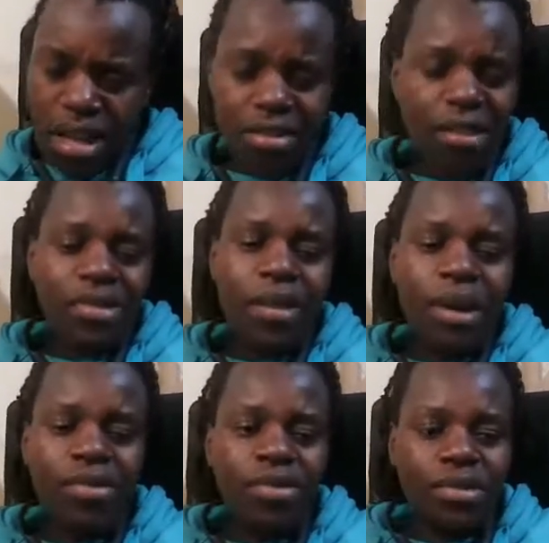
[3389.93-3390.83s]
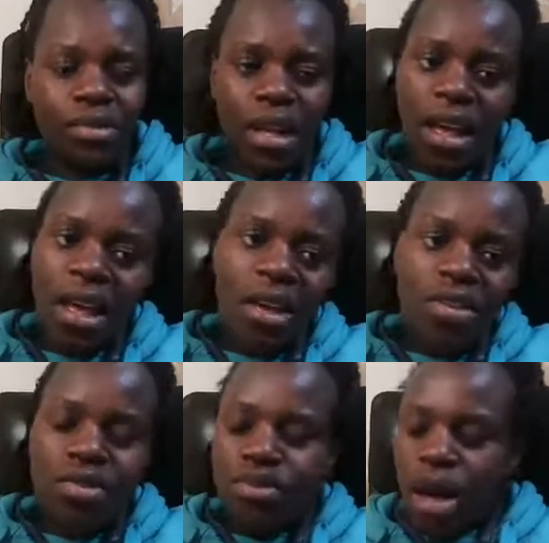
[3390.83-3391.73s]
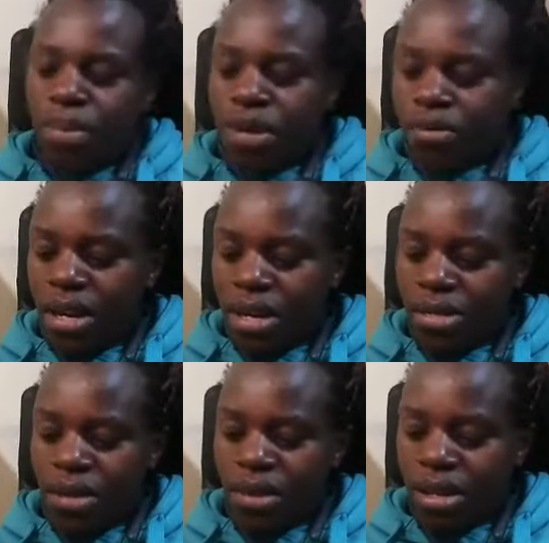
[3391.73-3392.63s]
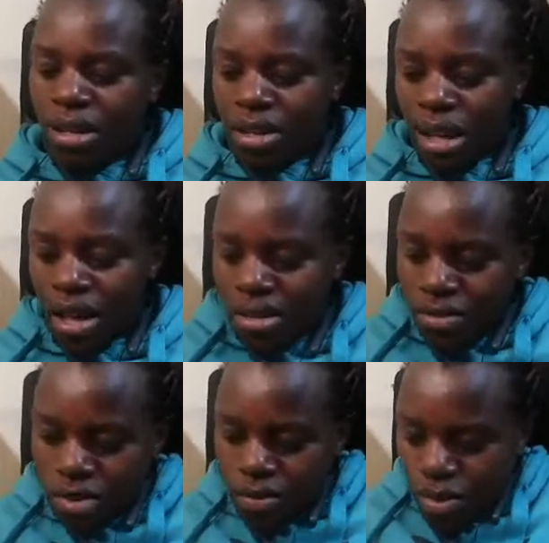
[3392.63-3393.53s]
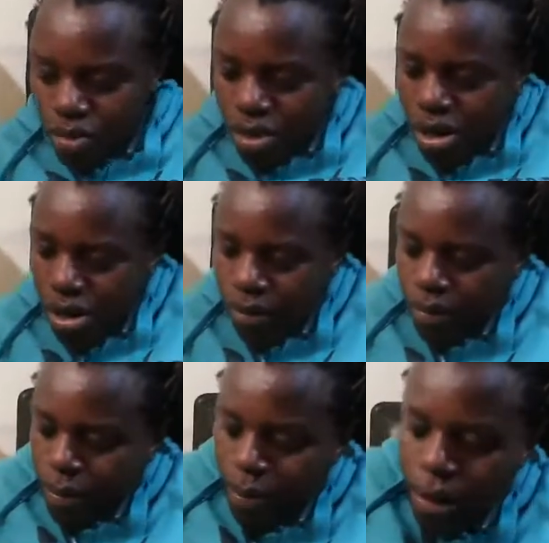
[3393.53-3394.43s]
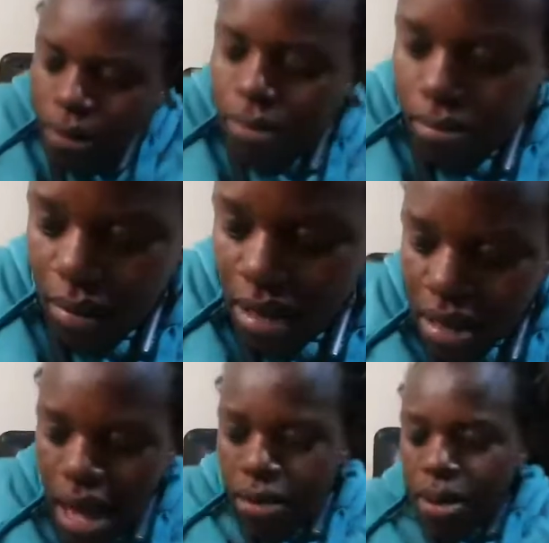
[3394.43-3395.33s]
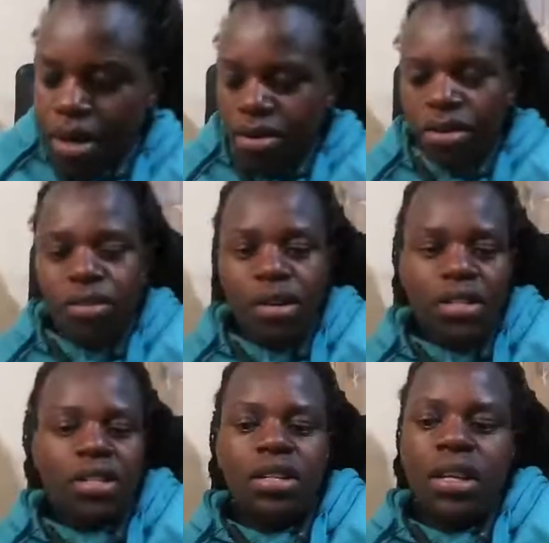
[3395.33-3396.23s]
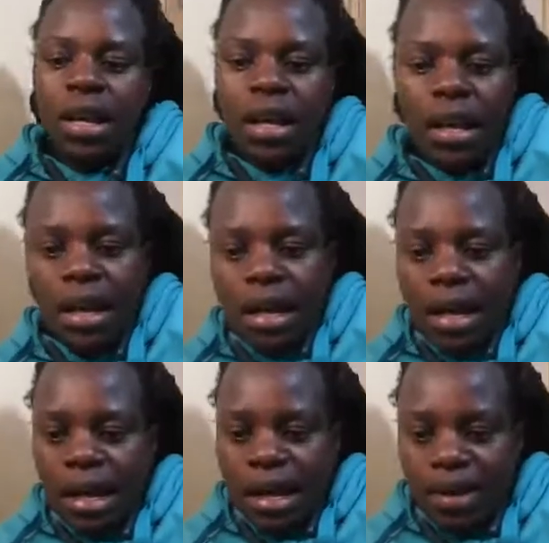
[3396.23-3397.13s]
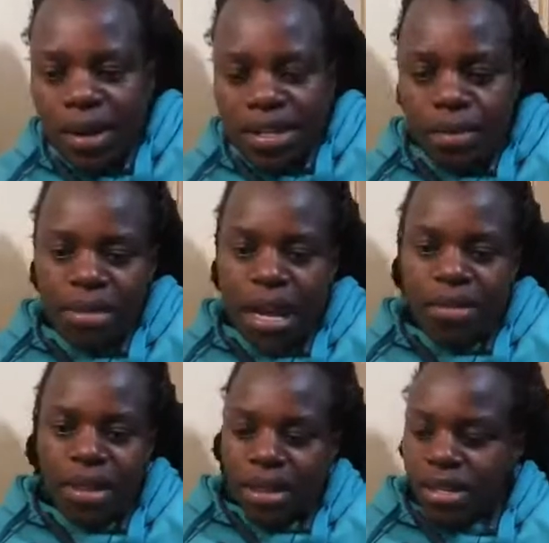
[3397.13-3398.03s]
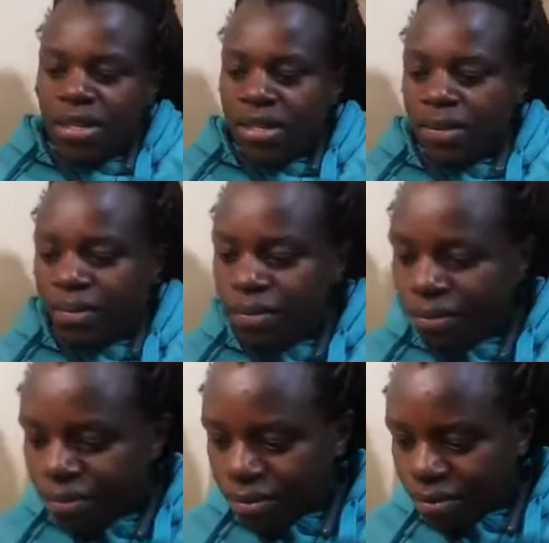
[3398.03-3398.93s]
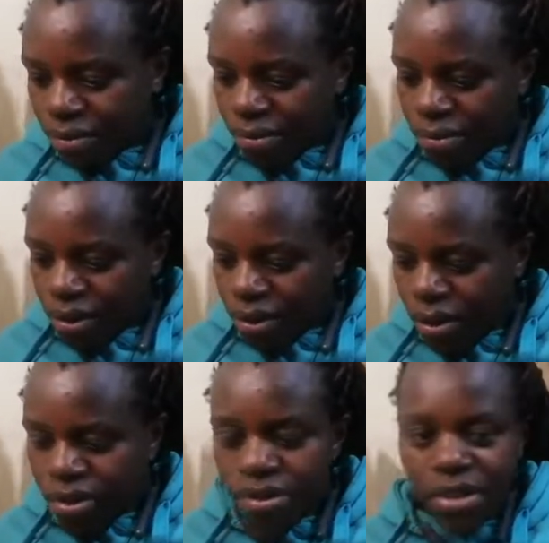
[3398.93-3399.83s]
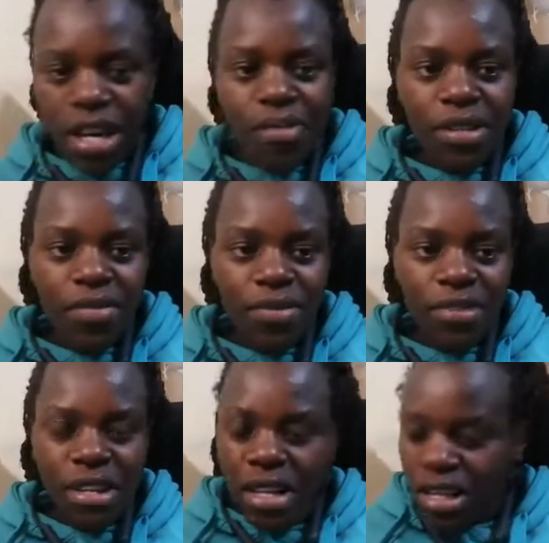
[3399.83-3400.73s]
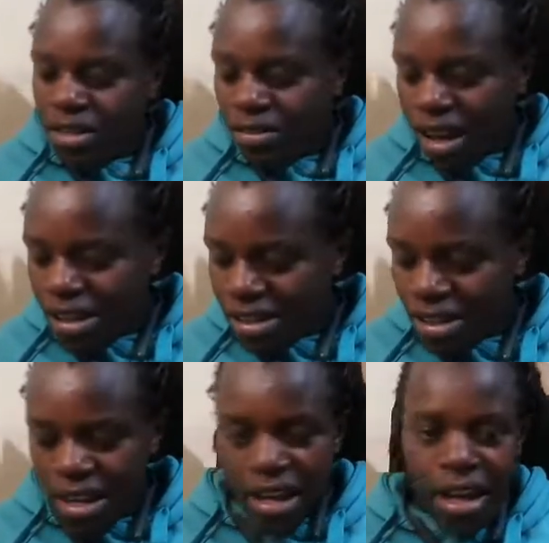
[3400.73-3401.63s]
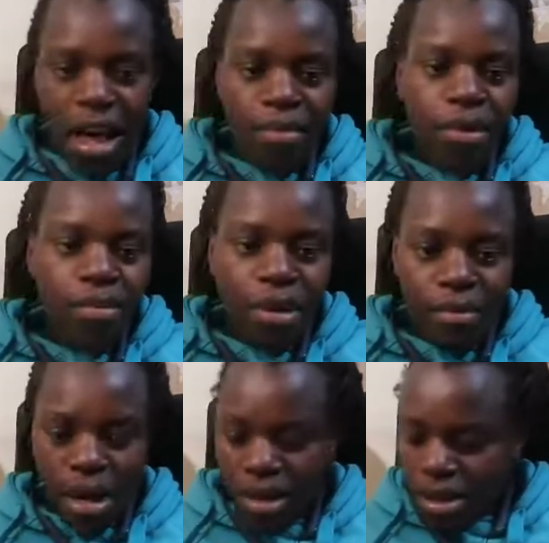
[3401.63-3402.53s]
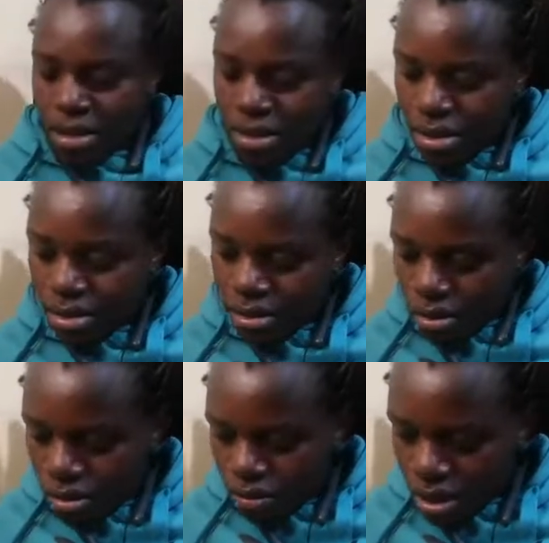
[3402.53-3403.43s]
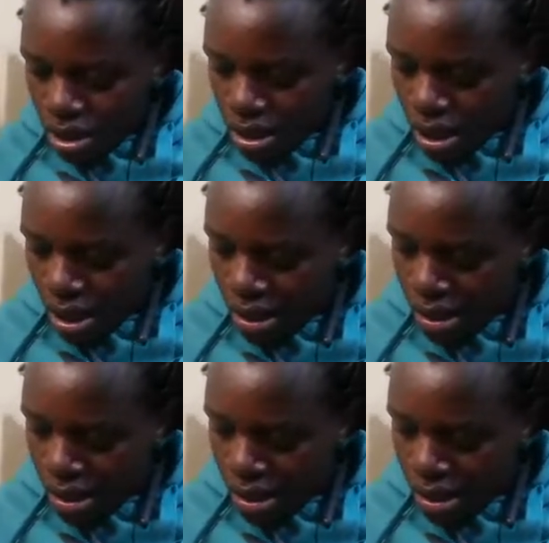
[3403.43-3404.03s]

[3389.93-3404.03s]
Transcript: was someone who was, you were premiering, someone else was premiering, but I will rewatch once I'm done with this. Also, time is moving really fast. I'm hoping my guests should be here.